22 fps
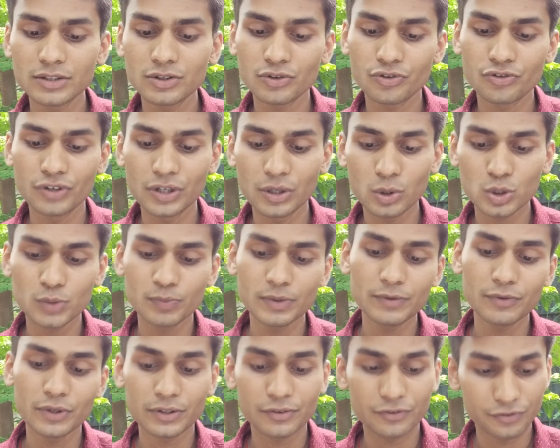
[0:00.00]
this
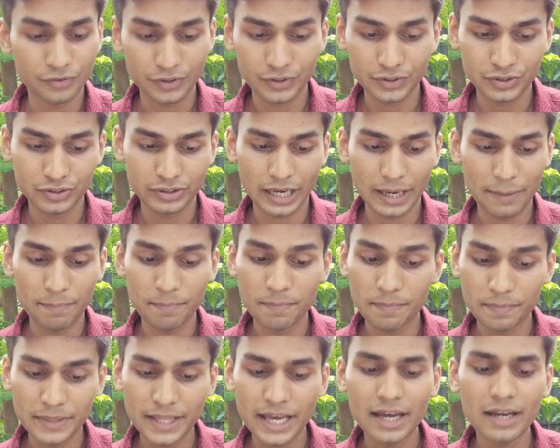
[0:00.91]
philosophy for the first time,
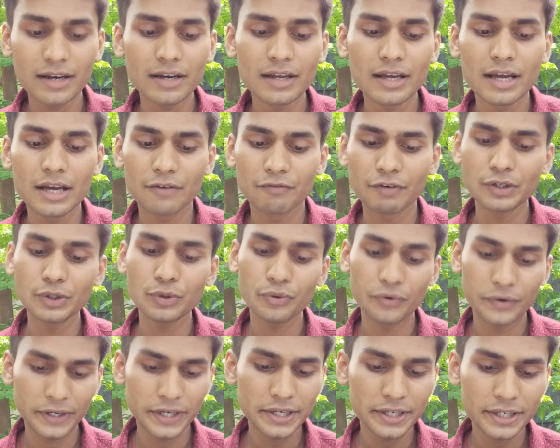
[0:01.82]
then when
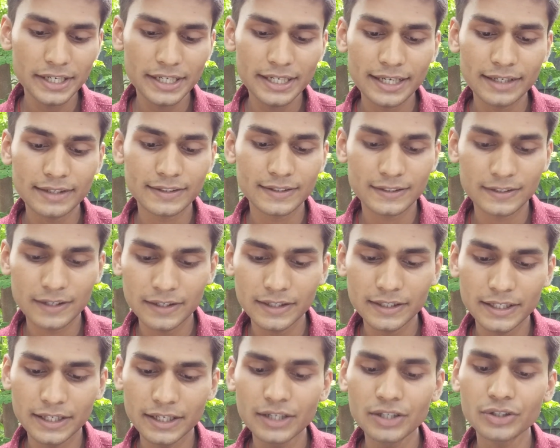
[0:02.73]
you reread and
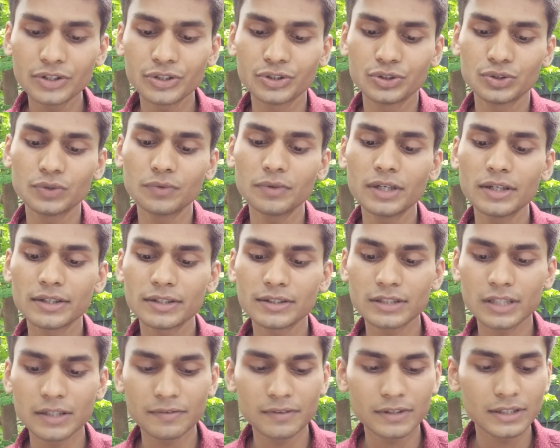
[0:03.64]
study it, you will
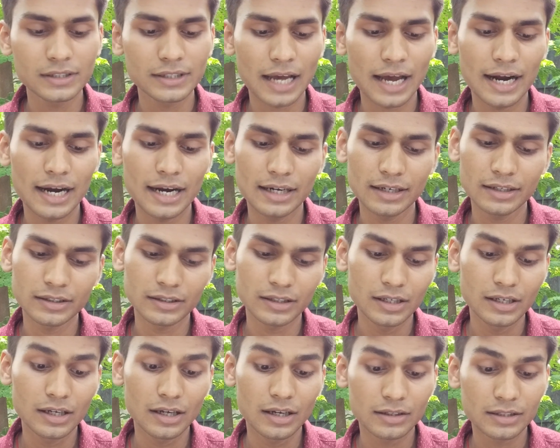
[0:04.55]
discover
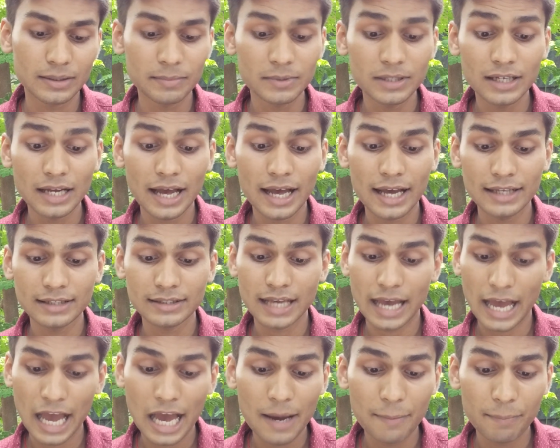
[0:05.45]
that something has
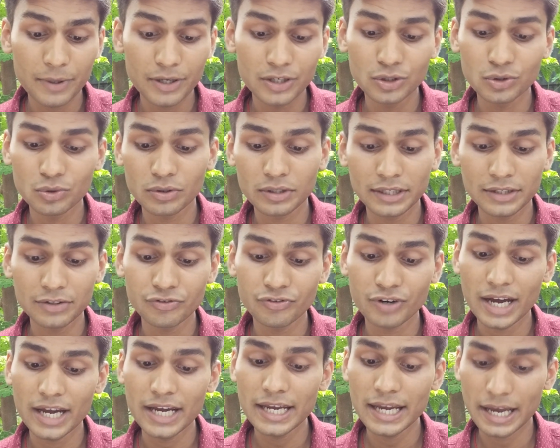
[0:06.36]
happened to
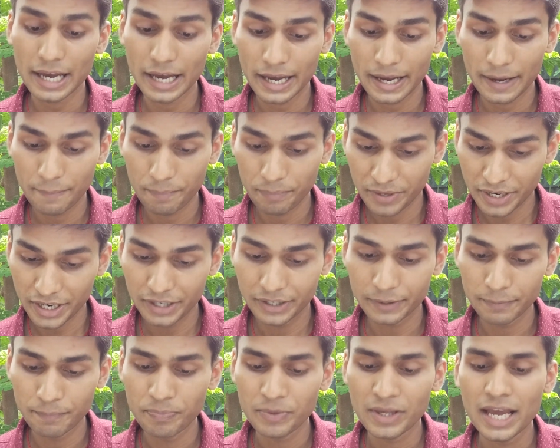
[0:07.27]
clarify
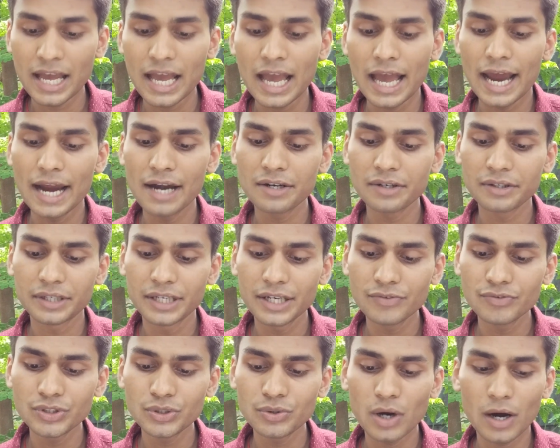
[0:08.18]
it and
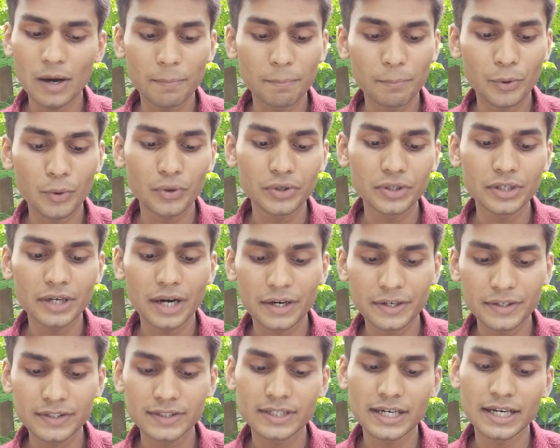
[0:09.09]
give you a broader
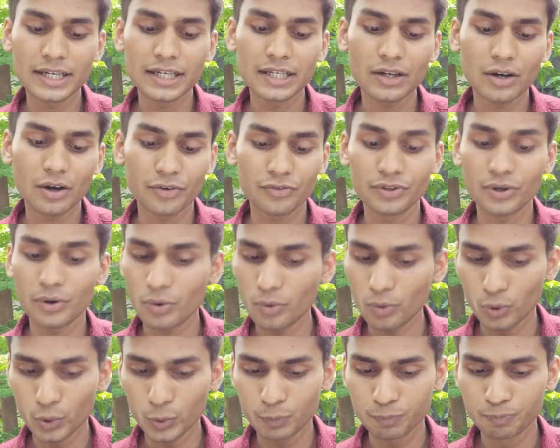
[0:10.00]
understanding of the
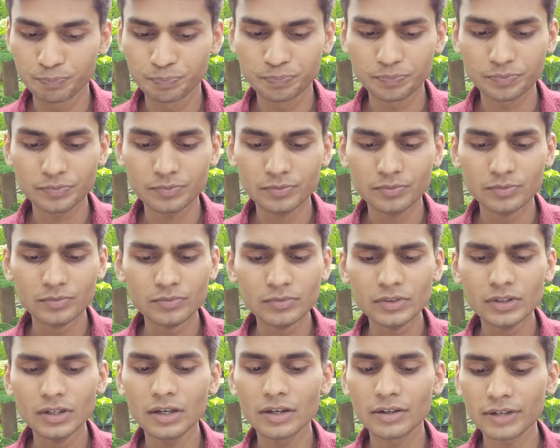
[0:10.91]
whole.
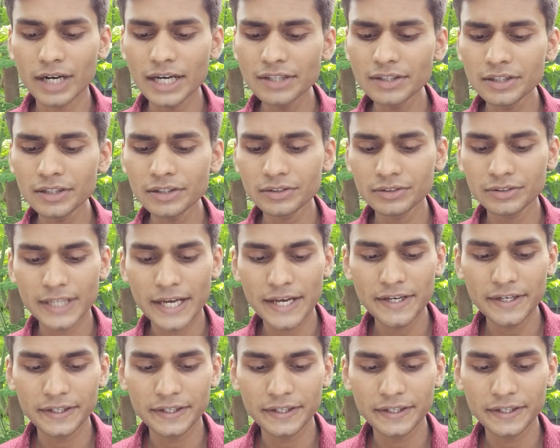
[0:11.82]
Writer is